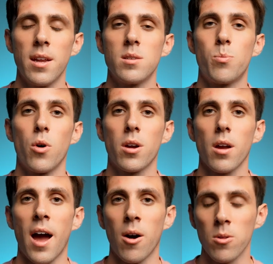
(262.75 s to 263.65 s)
In his book,
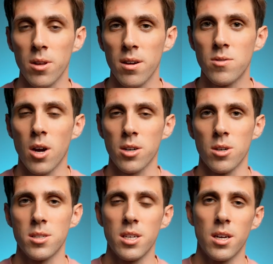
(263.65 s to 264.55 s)
Outlive,
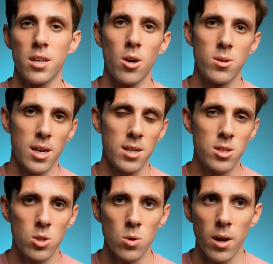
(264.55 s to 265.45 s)
Dr. Attia goes into